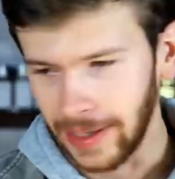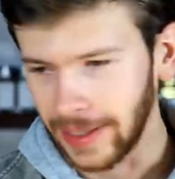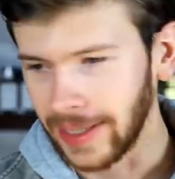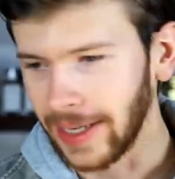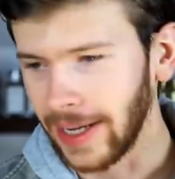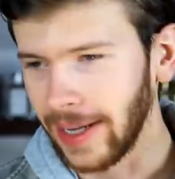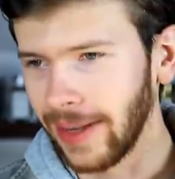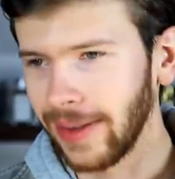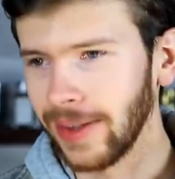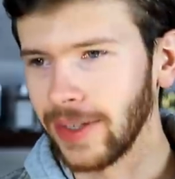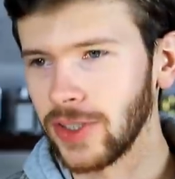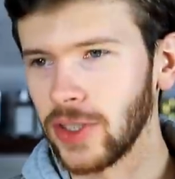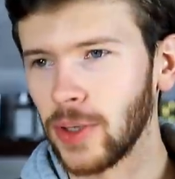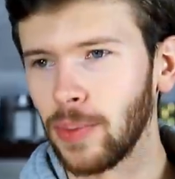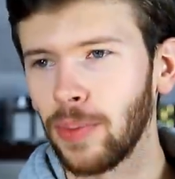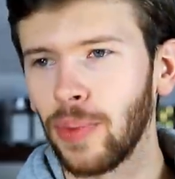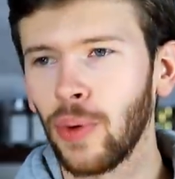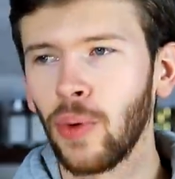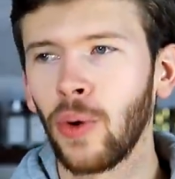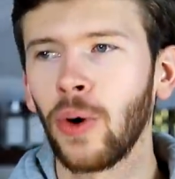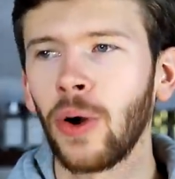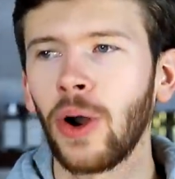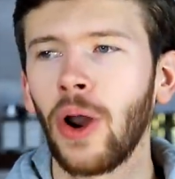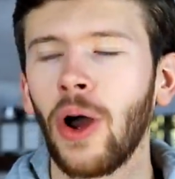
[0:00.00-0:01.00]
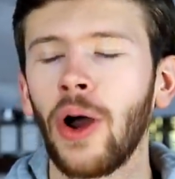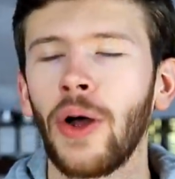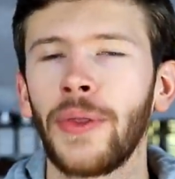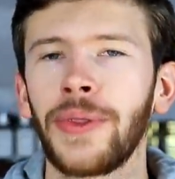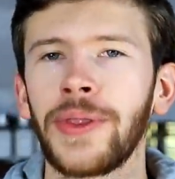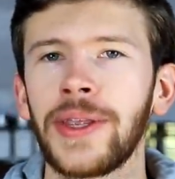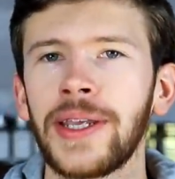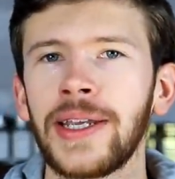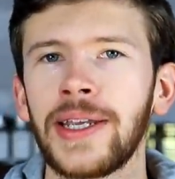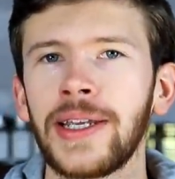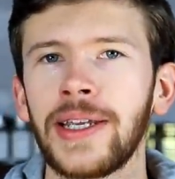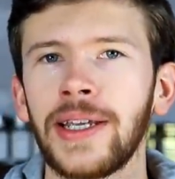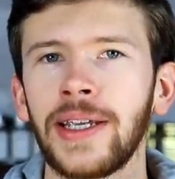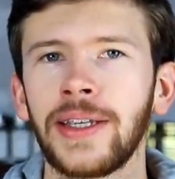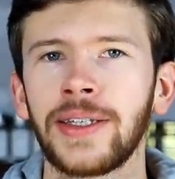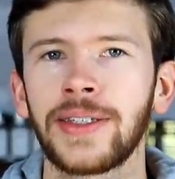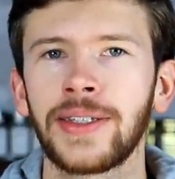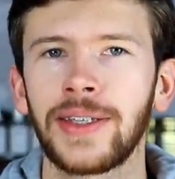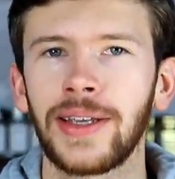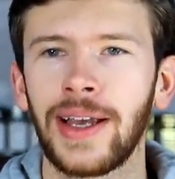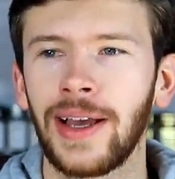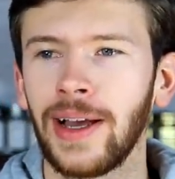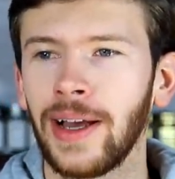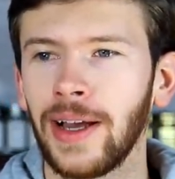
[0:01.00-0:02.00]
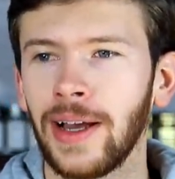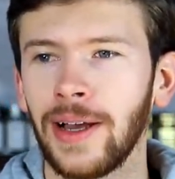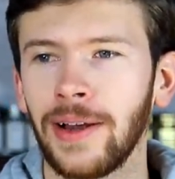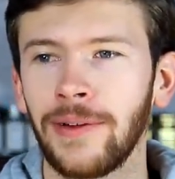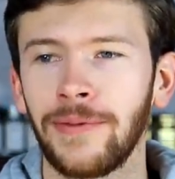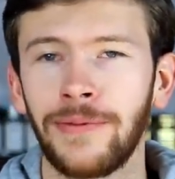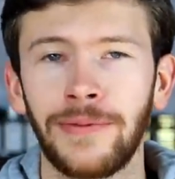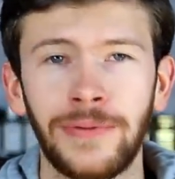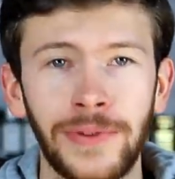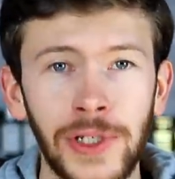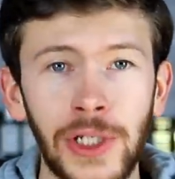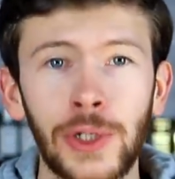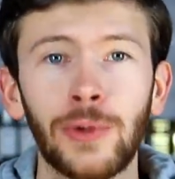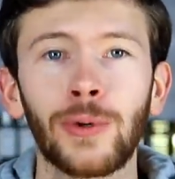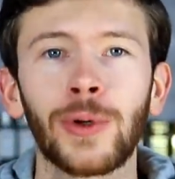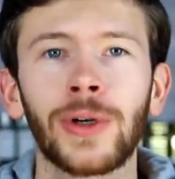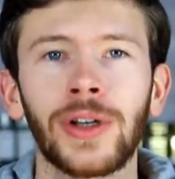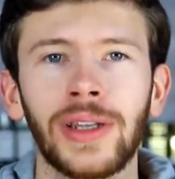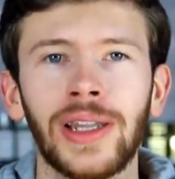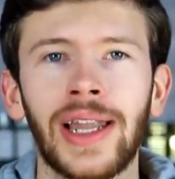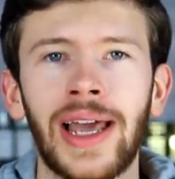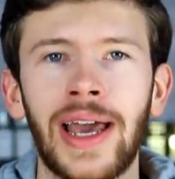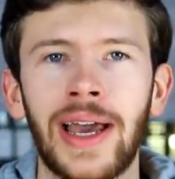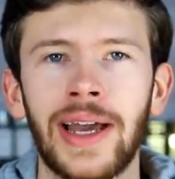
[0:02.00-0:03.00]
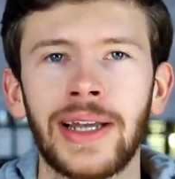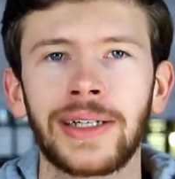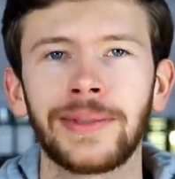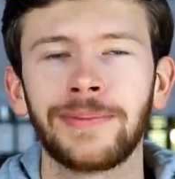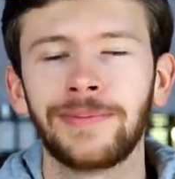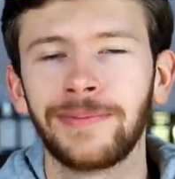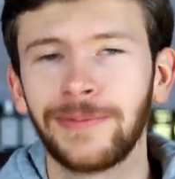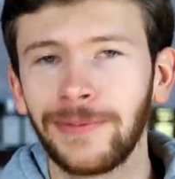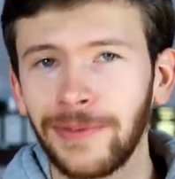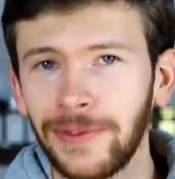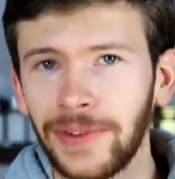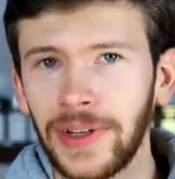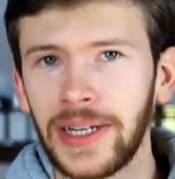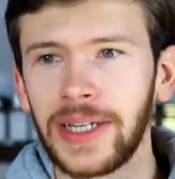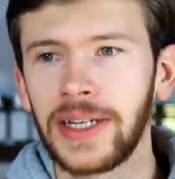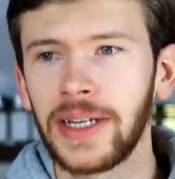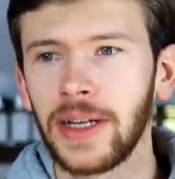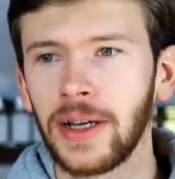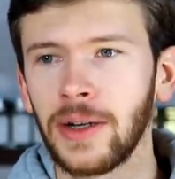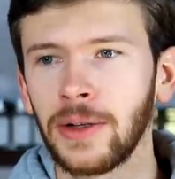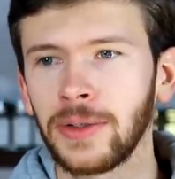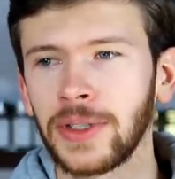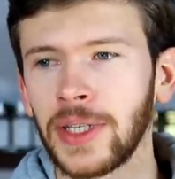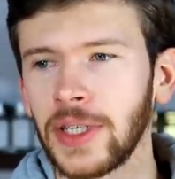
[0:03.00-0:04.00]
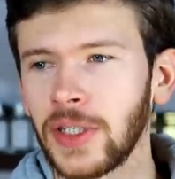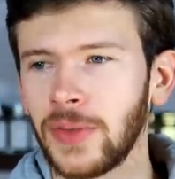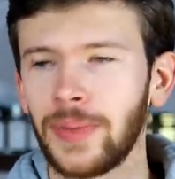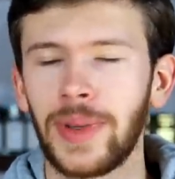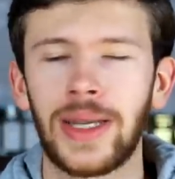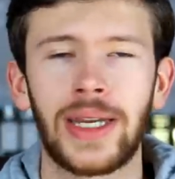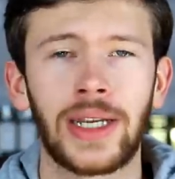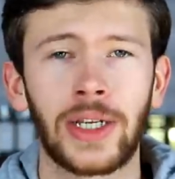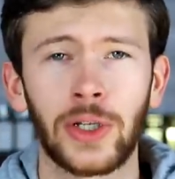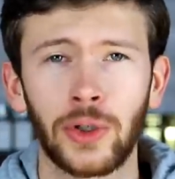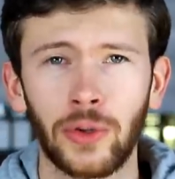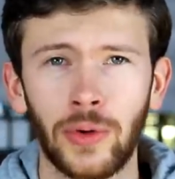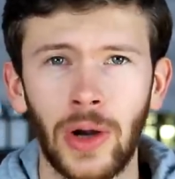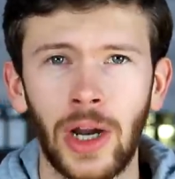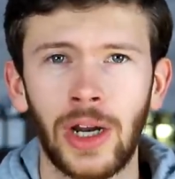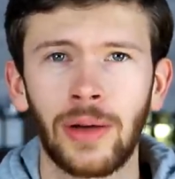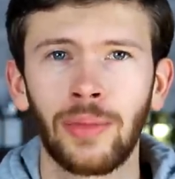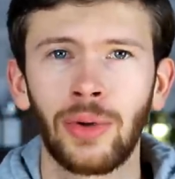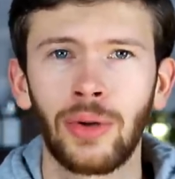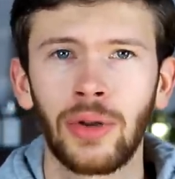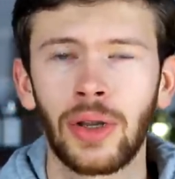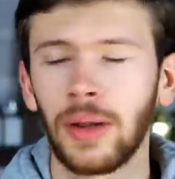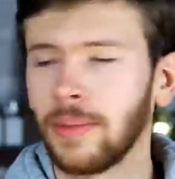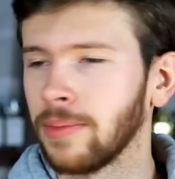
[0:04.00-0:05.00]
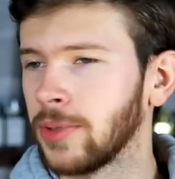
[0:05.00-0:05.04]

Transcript: Again, the support on these uh, viewer-led videos has been incredible.